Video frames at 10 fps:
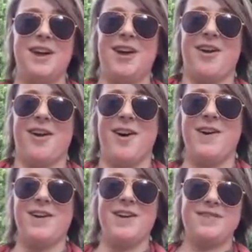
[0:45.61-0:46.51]
I don't
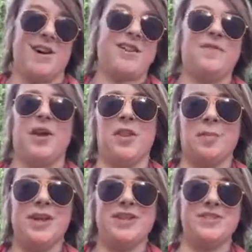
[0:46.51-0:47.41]
know. I live on
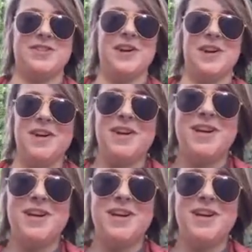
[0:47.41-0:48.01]
the beach, so.